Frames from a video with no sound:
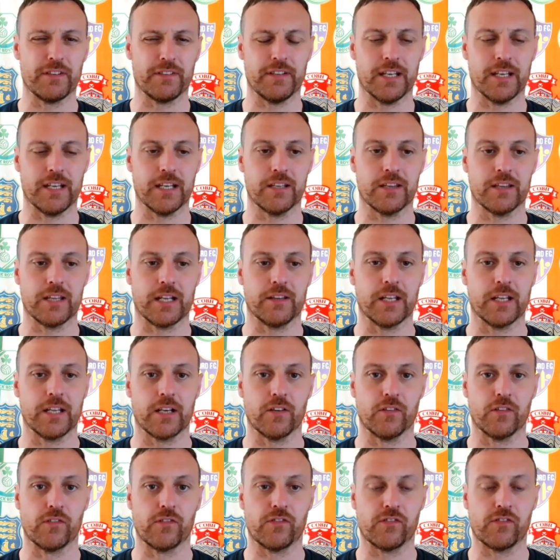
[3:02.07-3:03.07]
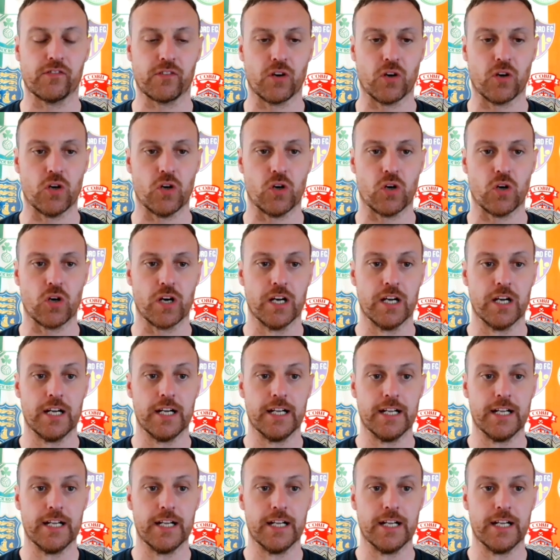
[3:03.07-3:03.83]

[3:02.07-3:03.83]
I think, that they could score.